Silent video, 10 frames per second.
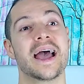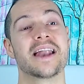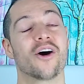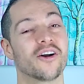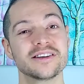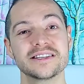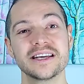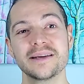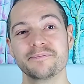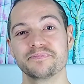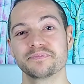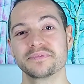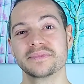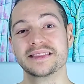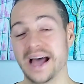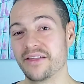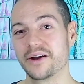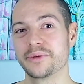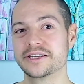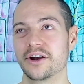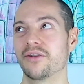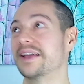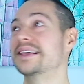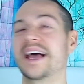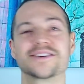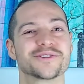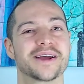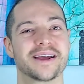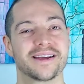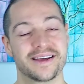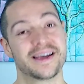And honestly, now that I restarted like yesterday,